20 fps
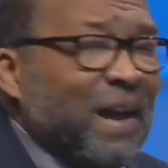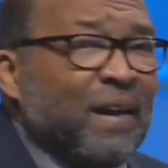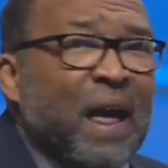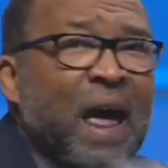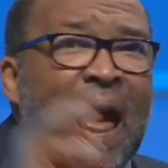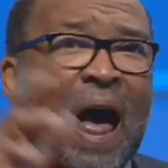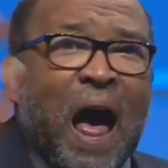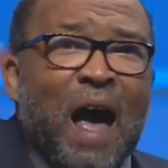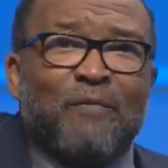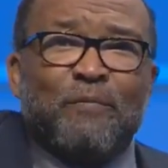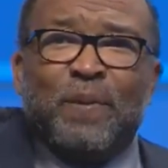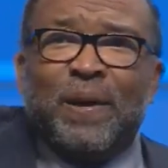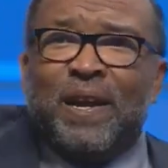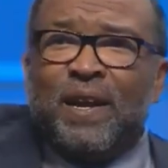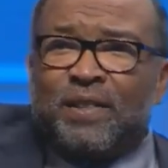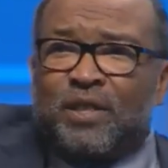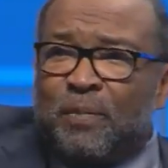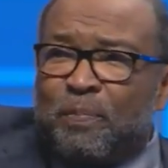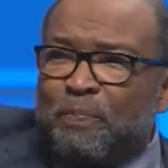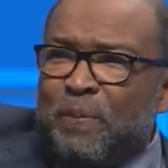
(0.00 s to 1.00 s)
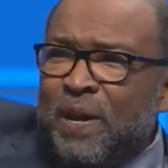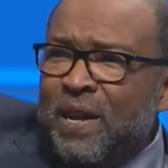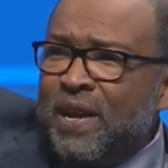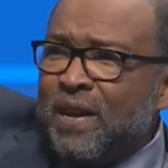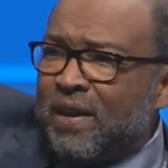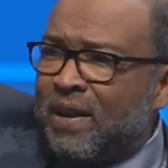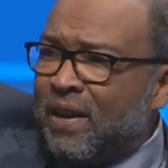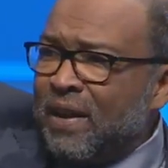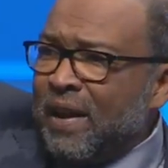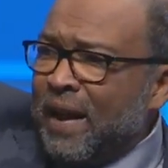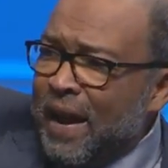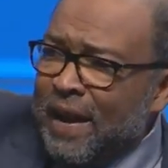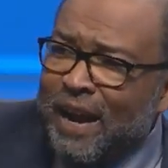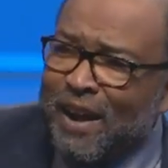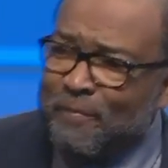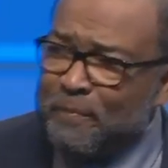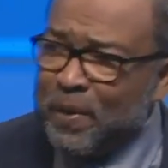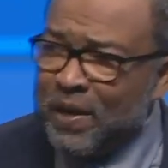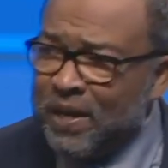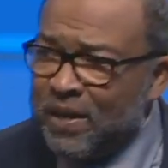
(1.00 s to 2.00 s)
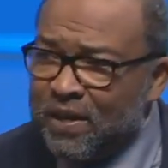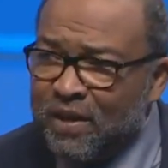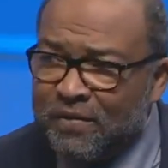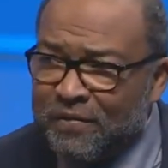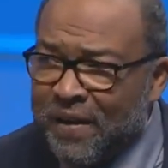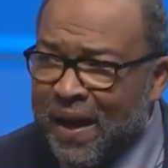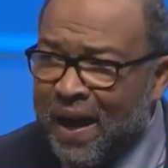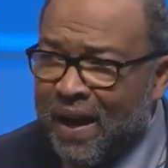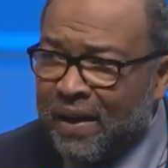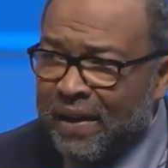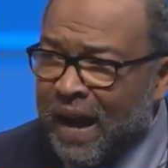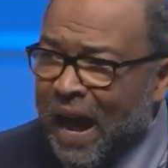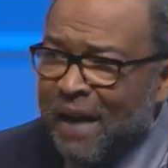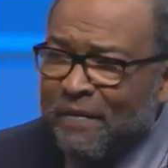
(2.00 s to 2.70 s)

I've been at the peak and I've been in the valley.